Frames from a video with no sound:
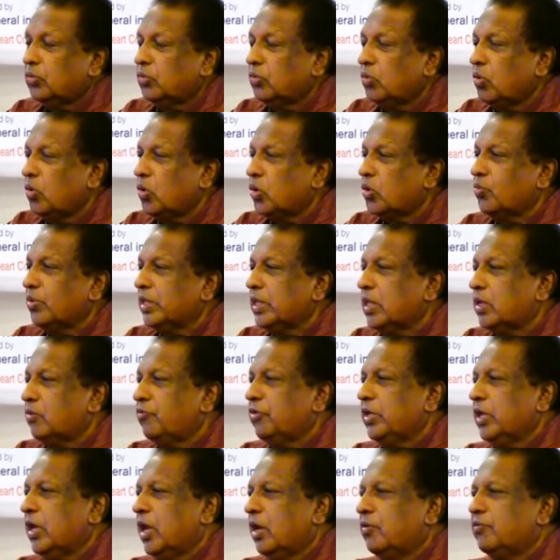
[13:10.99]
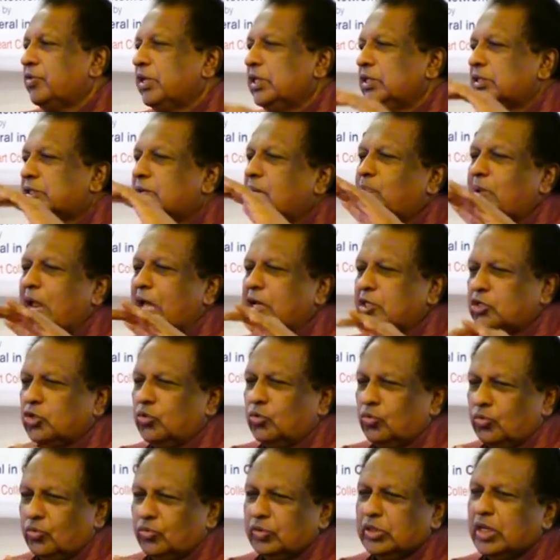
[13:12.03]
or whether we have reached a
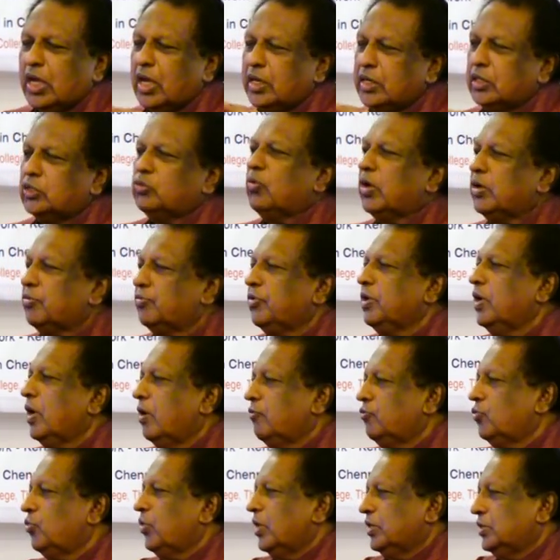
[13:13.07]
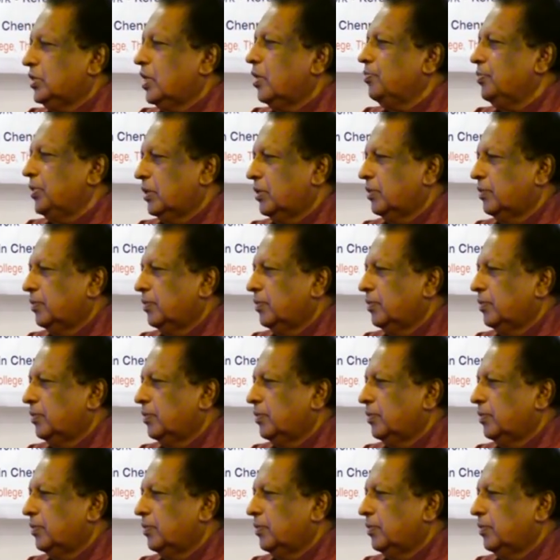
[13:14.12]
plateau. That is what we have to examine.